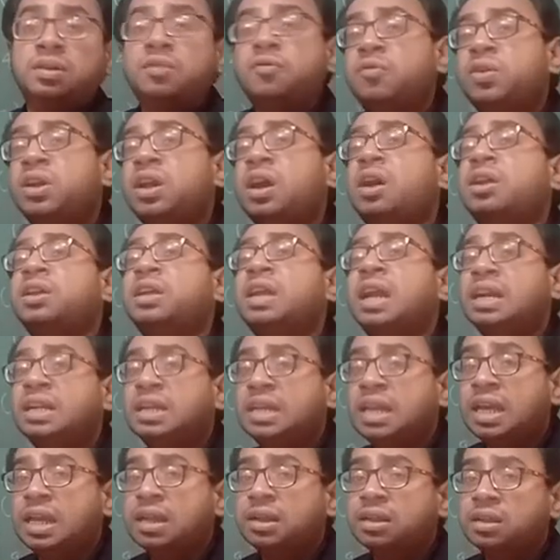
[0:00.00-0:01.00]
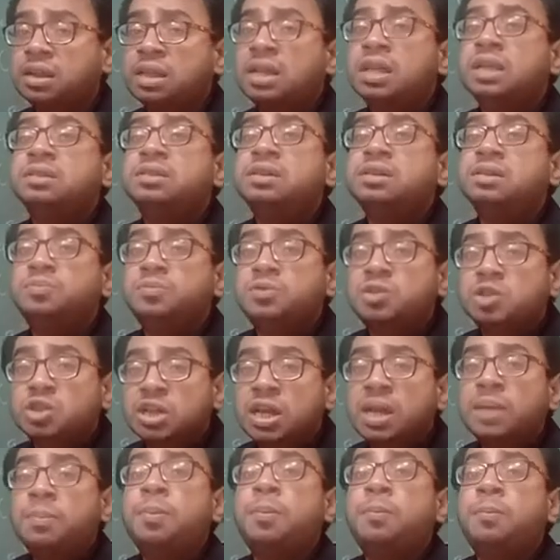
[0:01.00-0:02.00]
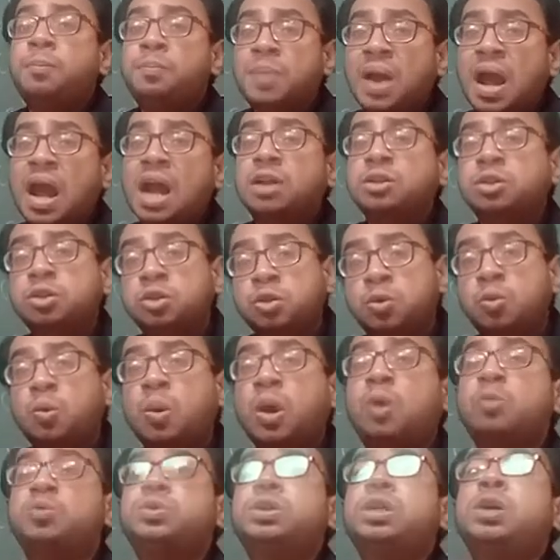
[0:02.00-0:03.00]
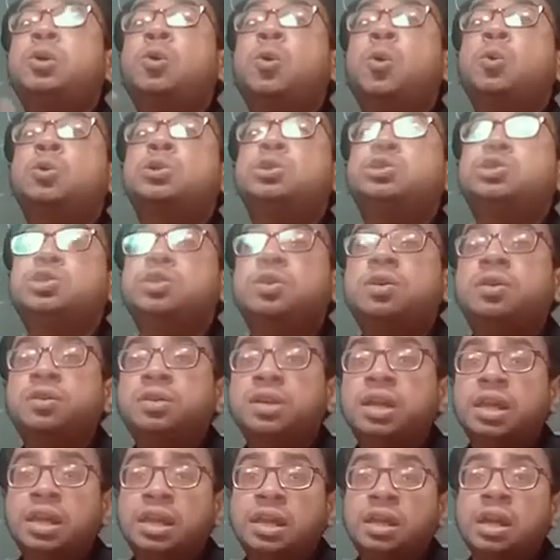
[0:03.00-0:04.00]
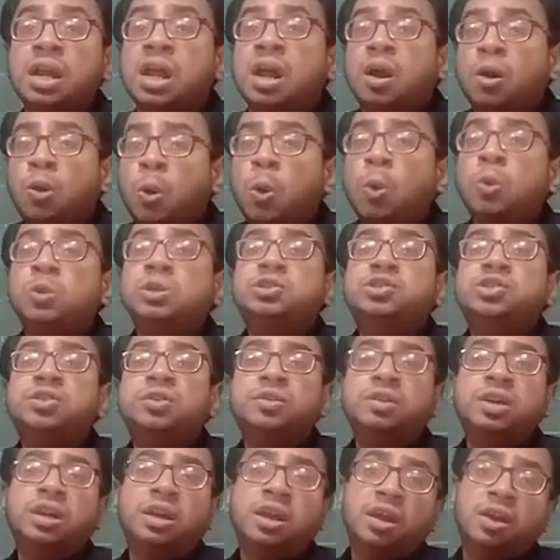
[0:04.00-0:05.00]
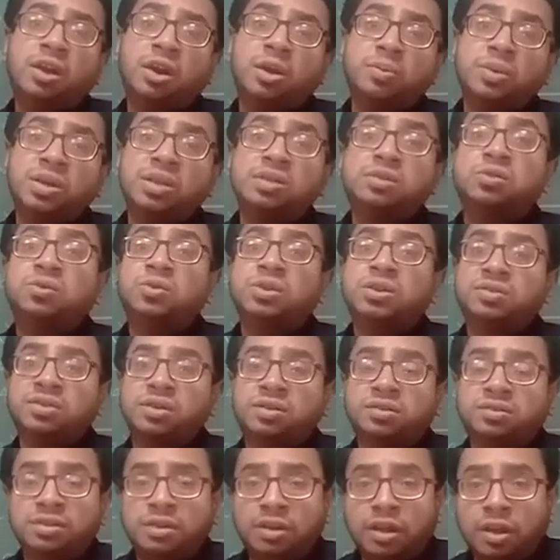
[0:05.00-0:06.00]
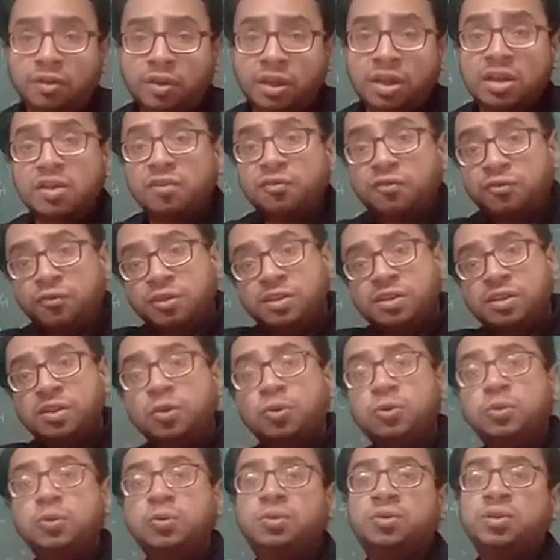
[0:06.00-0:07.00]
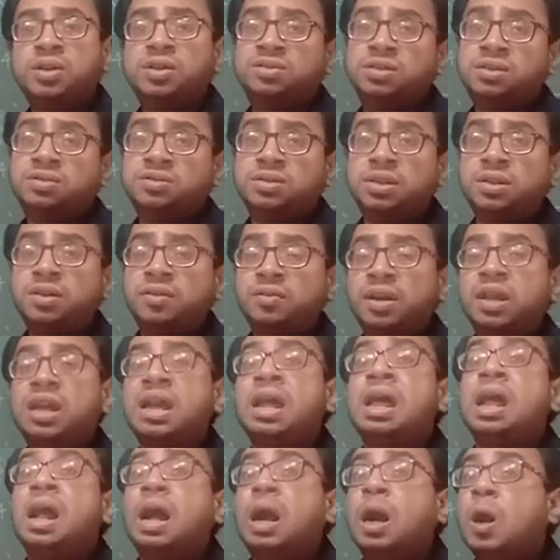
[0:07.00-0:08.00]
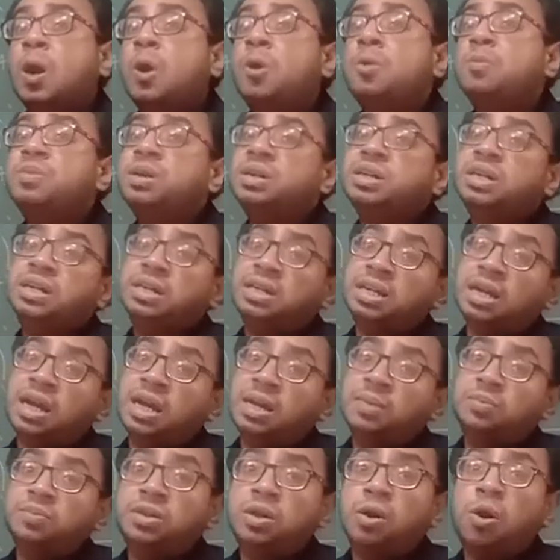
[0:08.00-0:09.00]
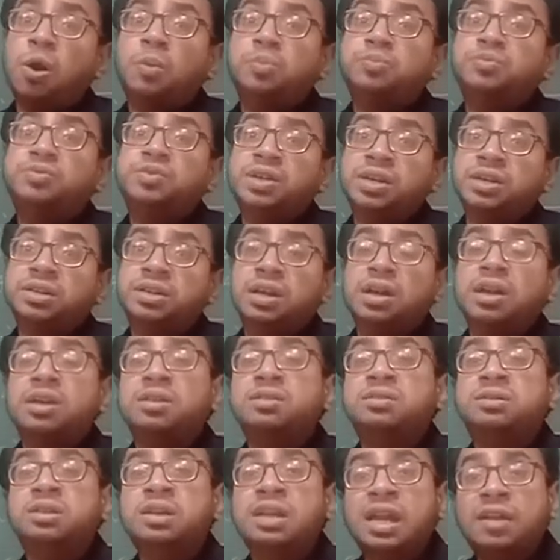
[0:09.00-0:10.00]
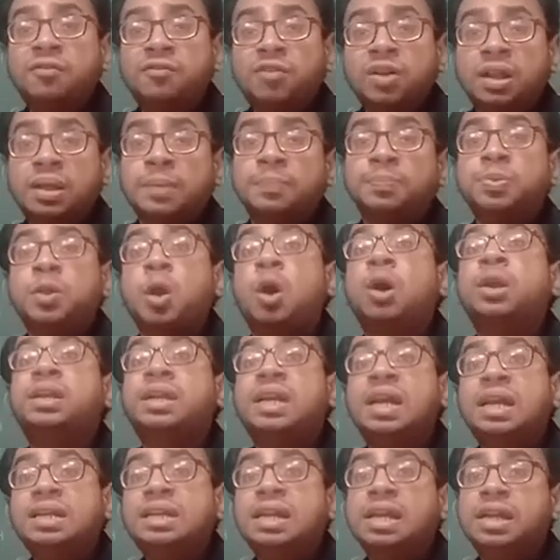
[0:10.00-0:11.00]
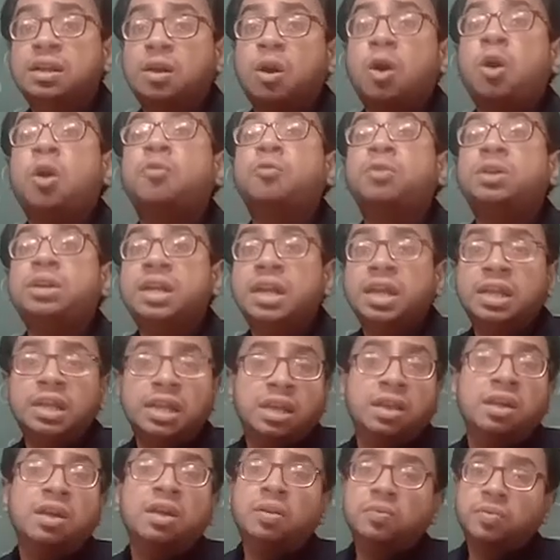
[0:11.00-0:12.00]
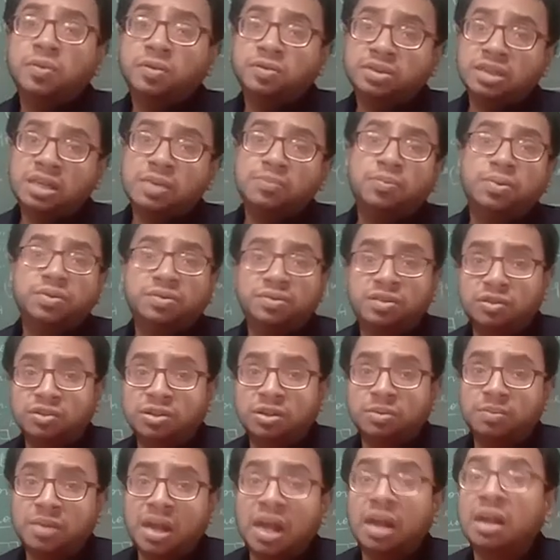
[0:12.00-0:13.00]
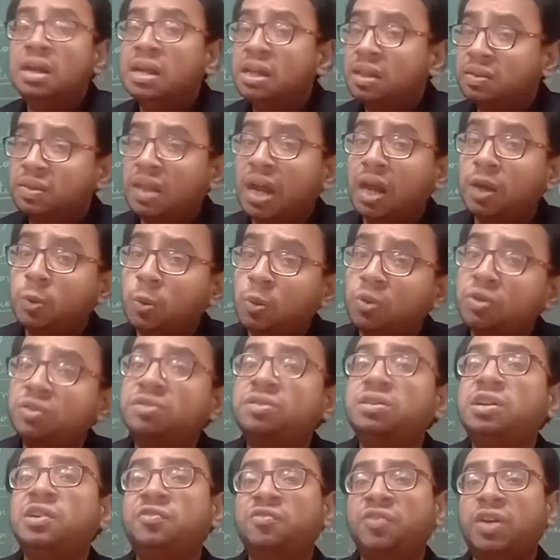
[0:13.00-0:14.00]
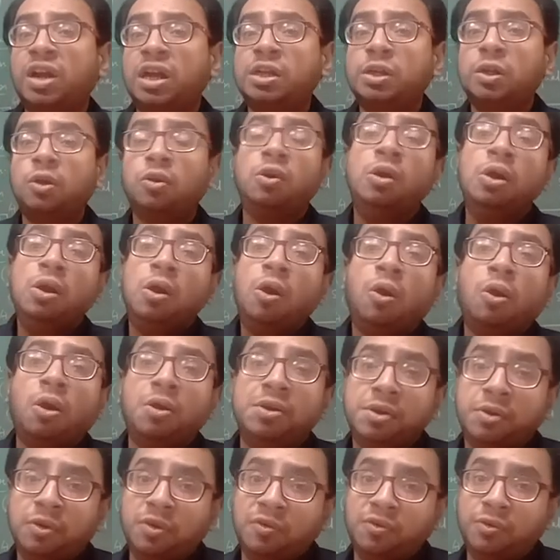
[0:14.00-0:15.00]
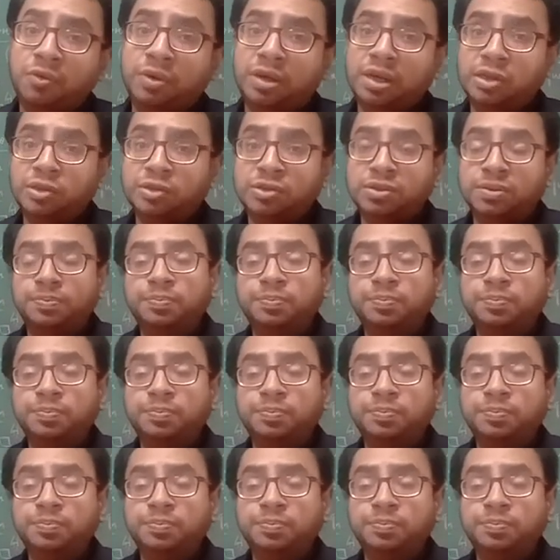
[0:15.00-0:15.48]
we are getting the shape back throughout the whole journey. Whole journey here means 360 degree. 0 to 360 degree. How many times the object is giving or getting or retaining the same position back. That would define your order of rotation.